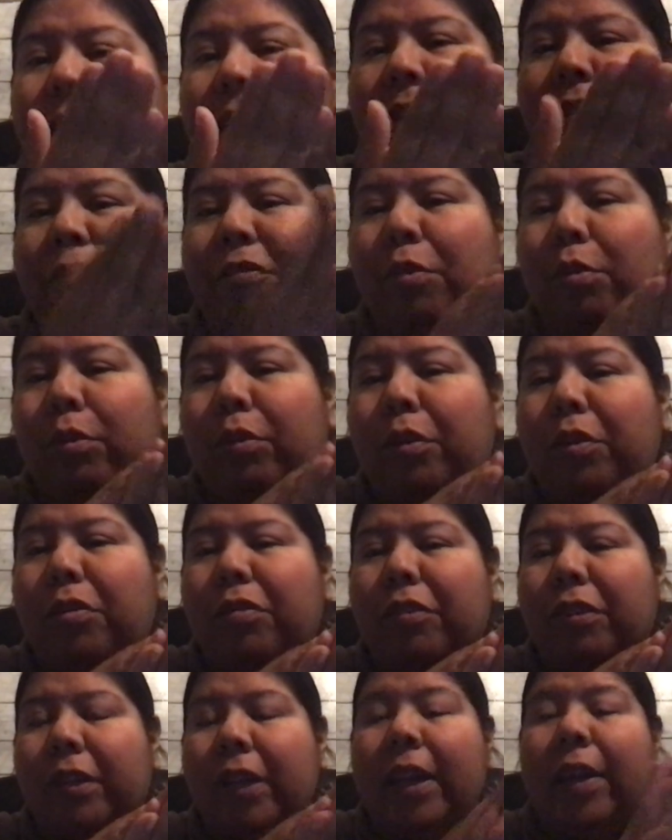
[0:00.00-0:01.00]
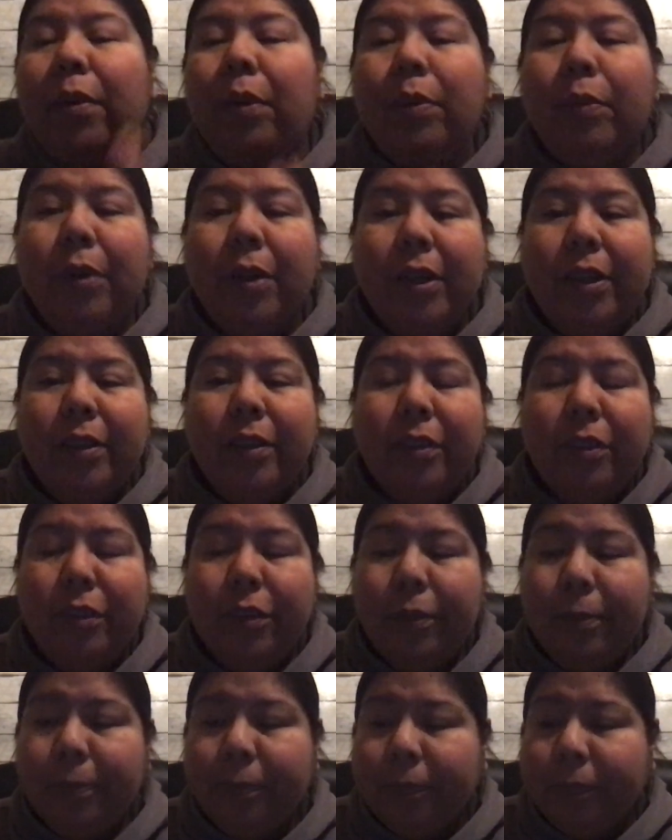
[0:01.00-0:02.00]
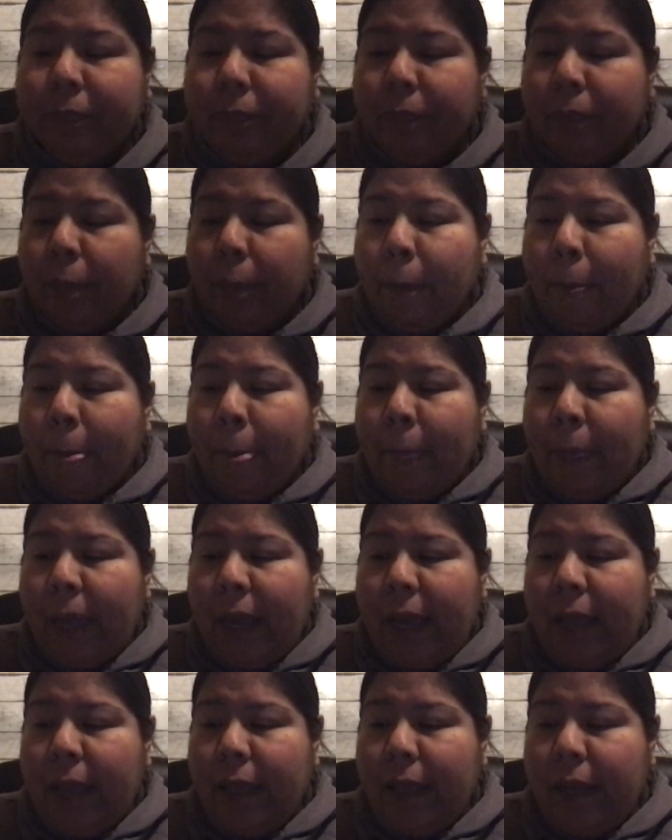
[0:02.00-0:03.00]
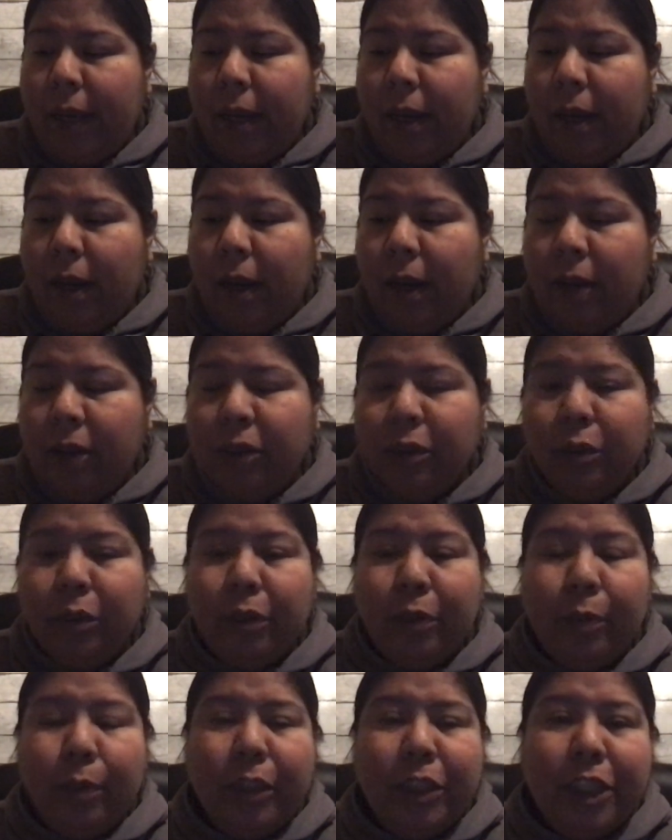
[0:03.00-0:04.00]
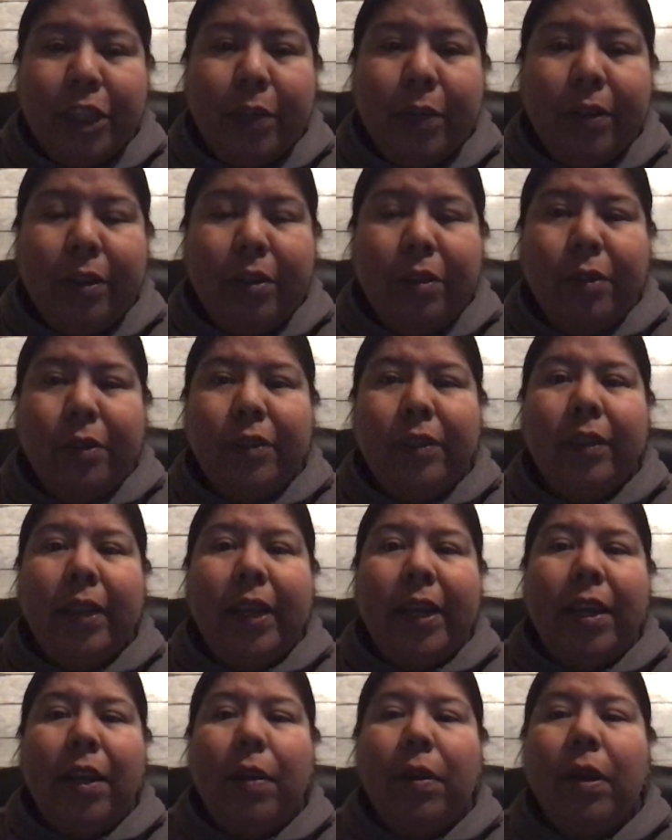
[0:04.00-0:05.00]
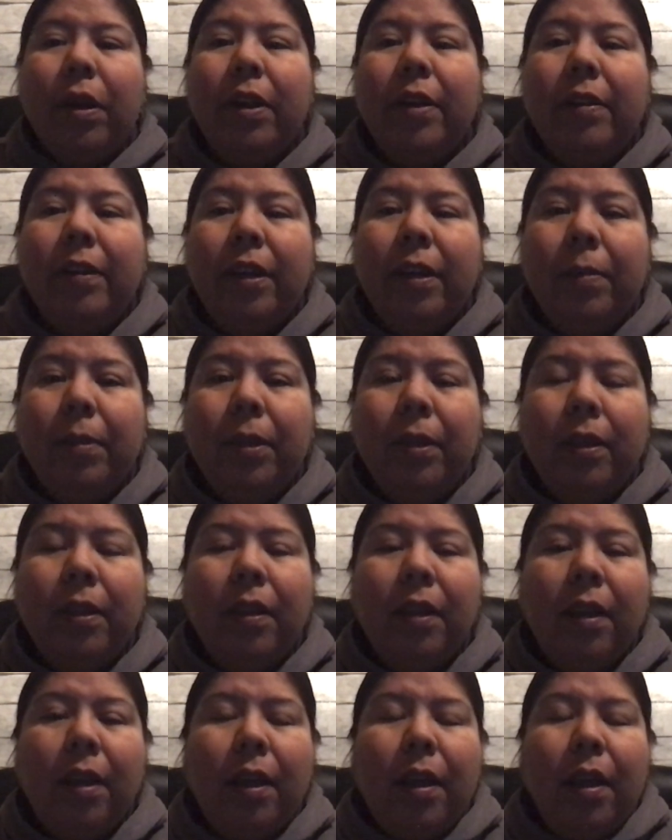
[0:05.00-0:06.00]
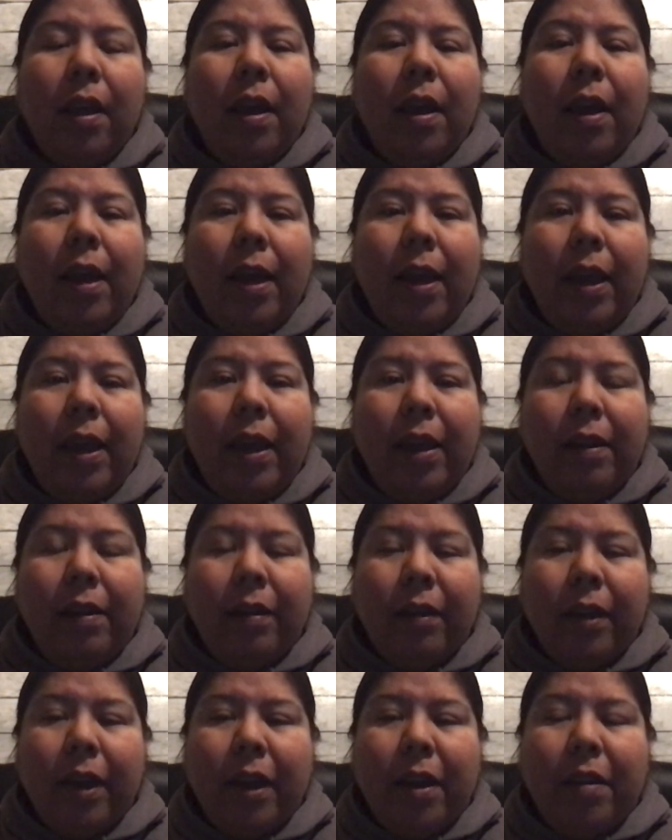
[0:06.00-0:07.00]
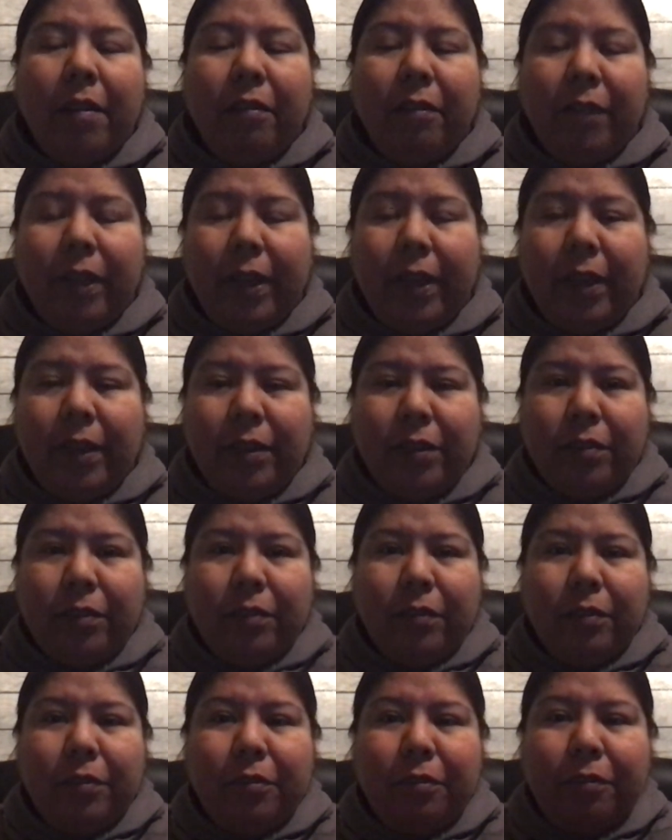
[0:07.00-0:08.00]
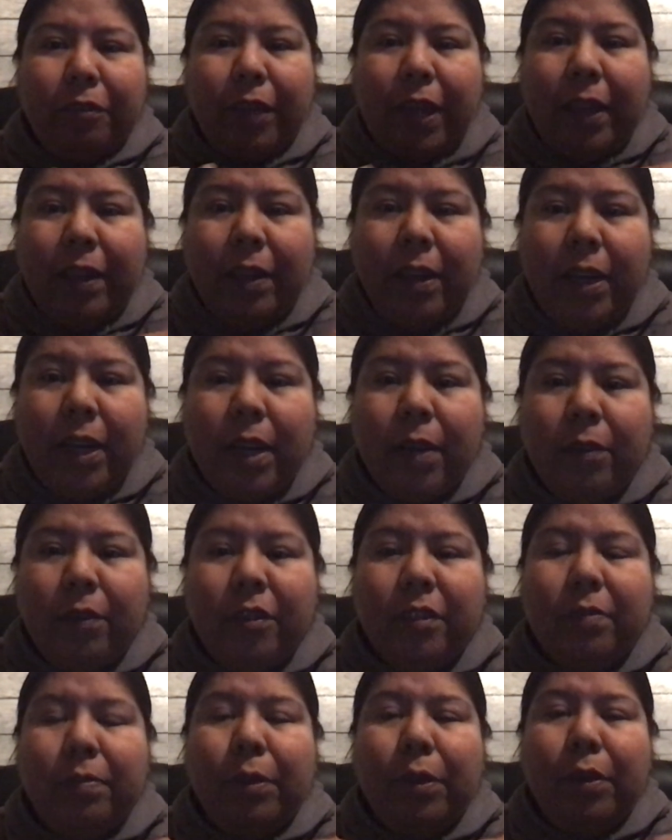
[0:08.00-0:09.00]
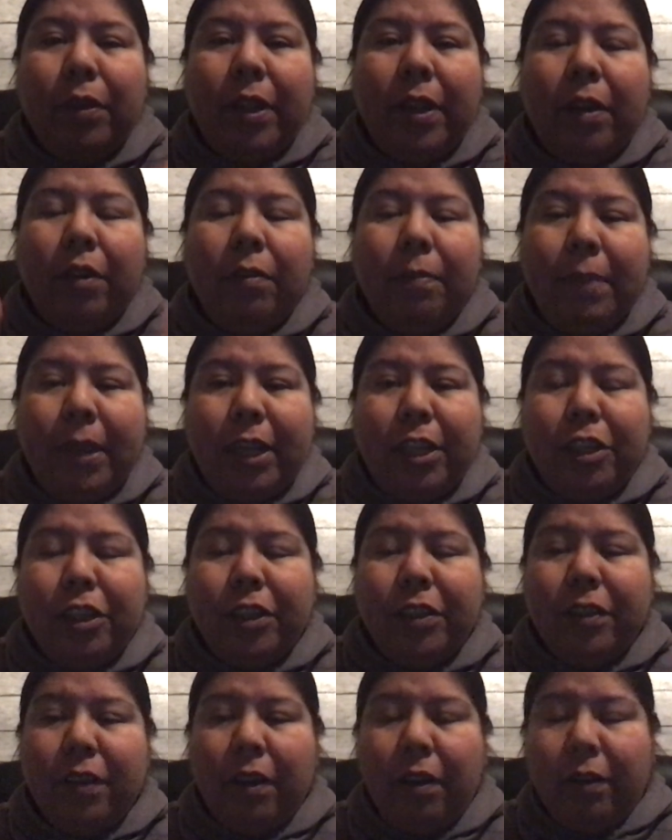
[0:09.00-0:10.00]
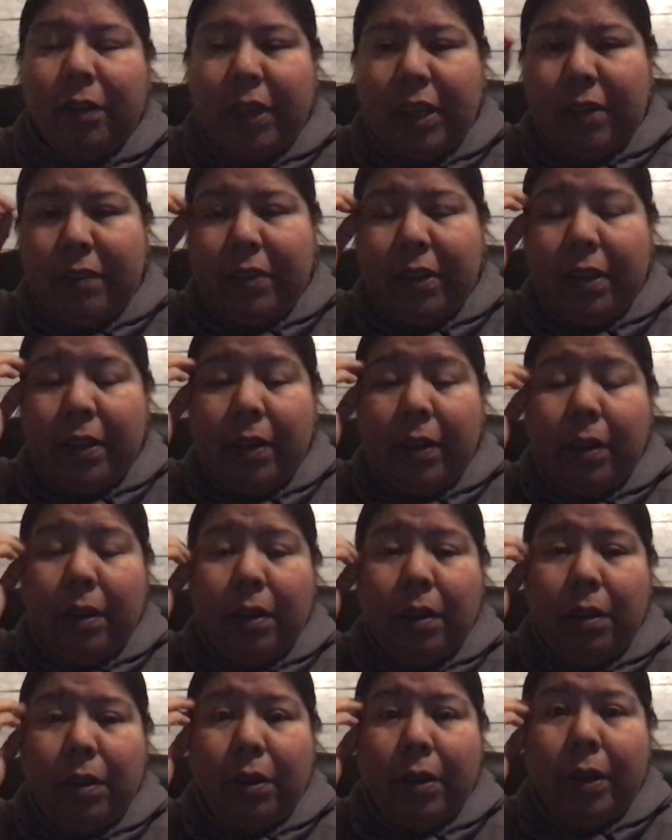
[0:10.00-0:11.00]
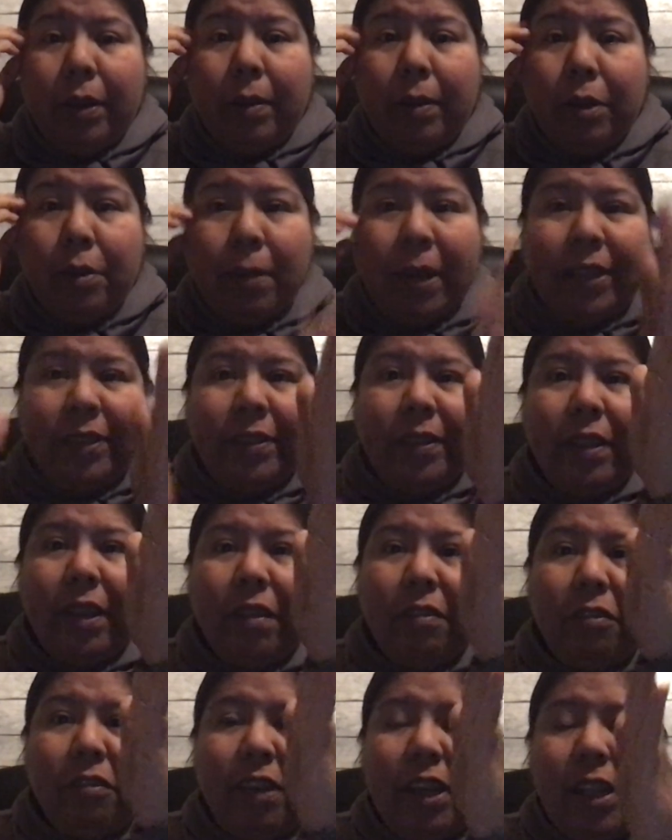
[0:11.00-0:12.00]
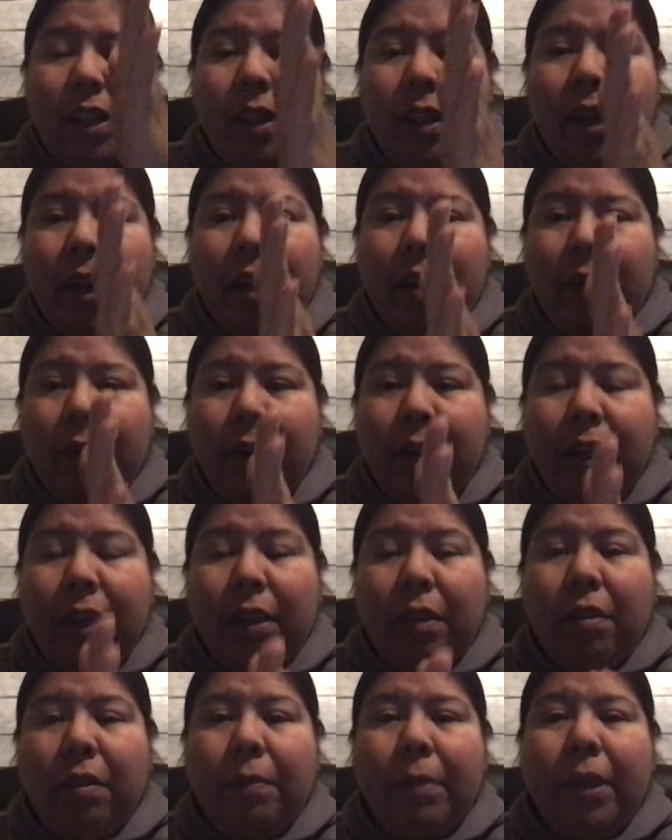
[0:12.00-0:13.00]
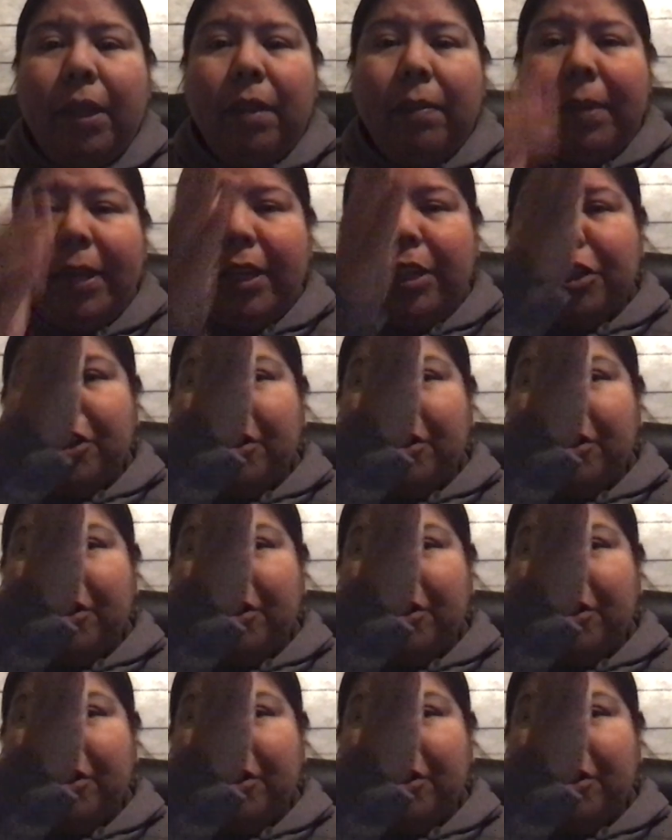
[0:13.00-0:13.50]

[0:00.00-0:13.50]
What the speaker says: fold over like what we're used to. And then so what you're going to do is lay it out on a table and kind of like flatten it out, smooth it out, make sure it's all even. You might see that faint line running down the middle. Make sure